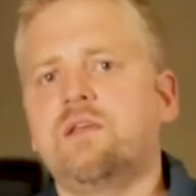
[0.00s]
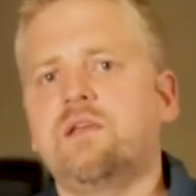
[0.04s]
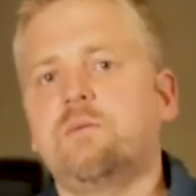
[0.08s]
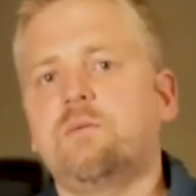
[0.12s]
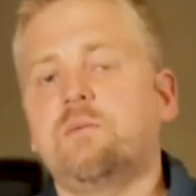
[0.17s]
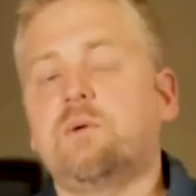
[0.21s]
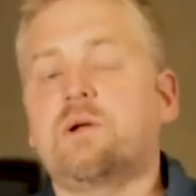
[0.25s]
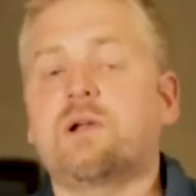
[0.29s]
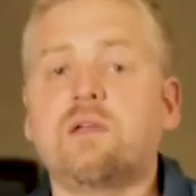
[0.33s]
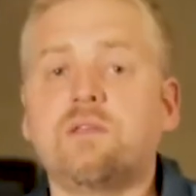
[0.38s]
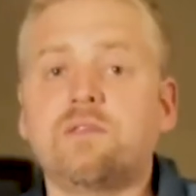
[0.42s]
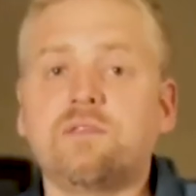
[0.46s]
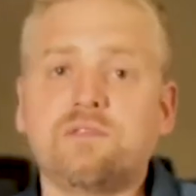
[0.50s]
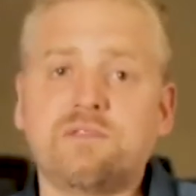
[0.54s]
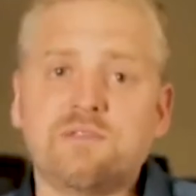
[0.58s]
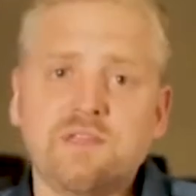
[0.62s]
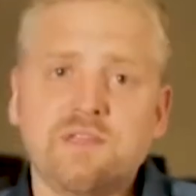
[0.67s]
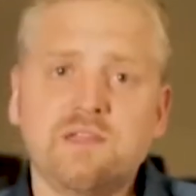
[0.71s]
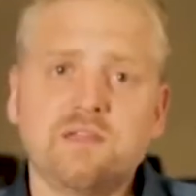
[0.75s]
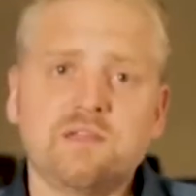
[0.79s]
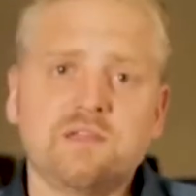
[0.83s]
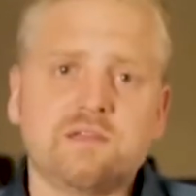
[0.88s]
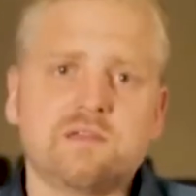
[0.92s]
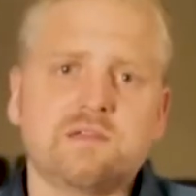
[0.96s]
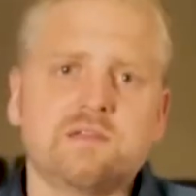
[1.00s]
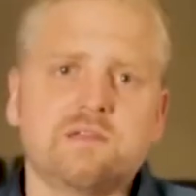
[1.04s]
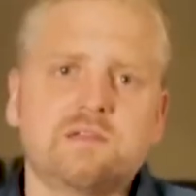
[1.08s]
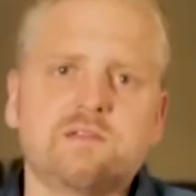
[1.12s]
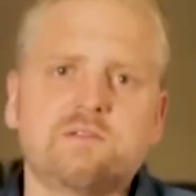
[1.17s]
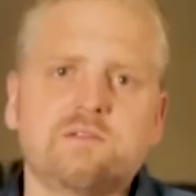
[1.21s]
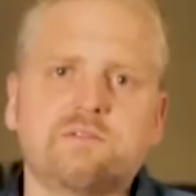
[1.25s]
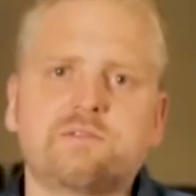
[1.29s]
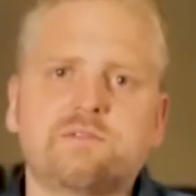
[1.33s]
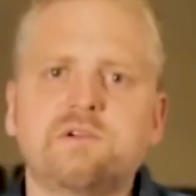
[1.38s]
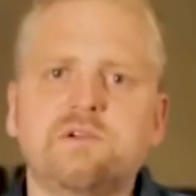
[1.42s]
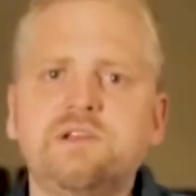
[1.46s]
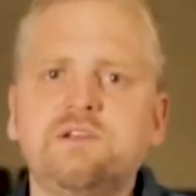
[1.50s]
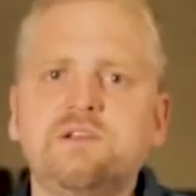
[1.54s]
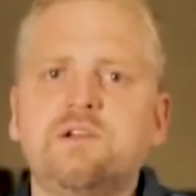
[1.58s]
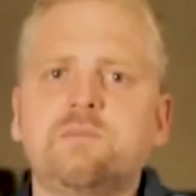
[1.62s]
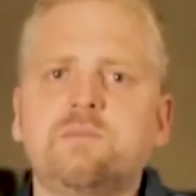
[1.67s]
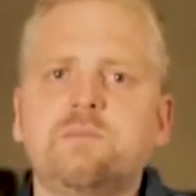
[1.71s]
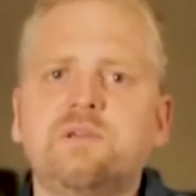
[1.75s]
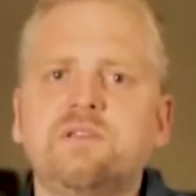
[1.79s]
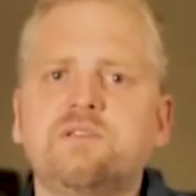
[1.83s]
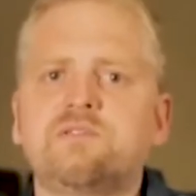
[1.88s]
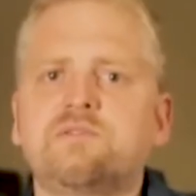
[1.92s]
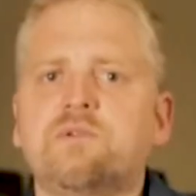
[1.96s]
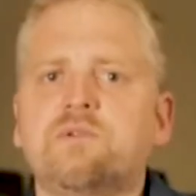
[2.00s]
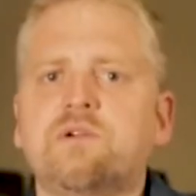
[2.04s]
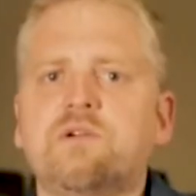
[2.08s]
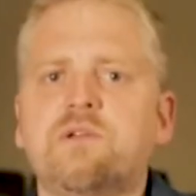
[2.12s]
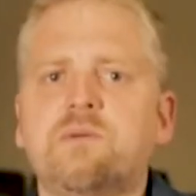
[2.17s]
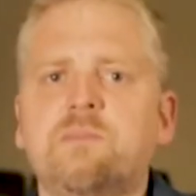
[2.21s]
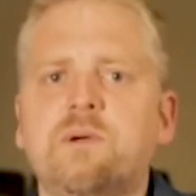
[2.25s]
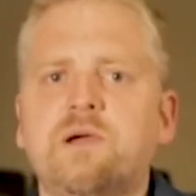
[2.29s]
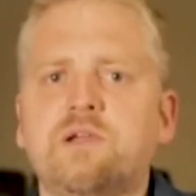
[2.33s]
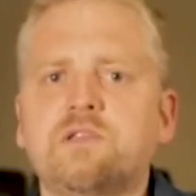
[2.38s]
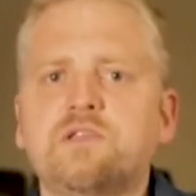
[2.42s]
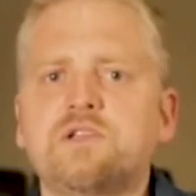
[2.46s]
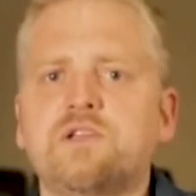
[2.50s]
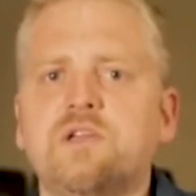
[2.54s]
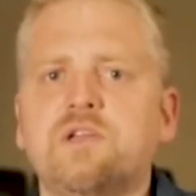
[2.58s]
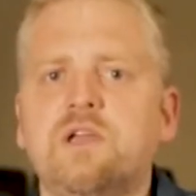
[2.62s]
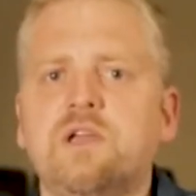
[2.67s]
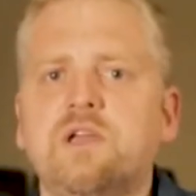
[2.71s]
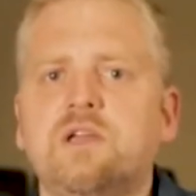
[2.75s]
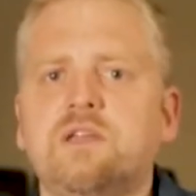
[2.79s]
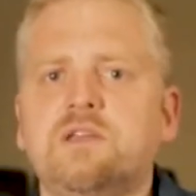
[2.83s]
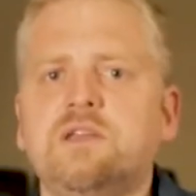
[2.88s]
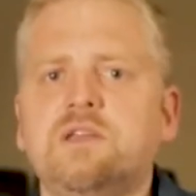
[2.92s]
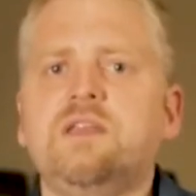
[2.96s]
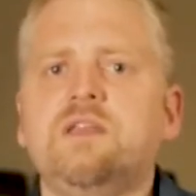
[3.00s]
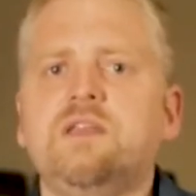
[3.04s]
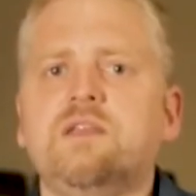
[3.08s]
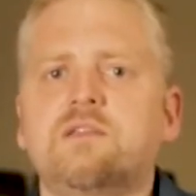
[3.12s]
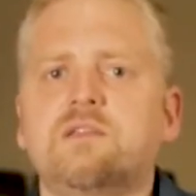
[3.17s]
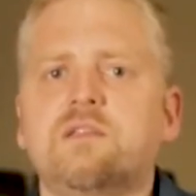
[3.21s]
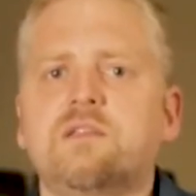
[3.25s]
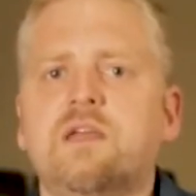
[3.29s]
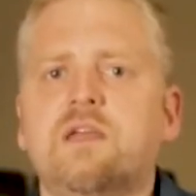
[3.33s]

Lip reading: where I think the freedom is very much needed.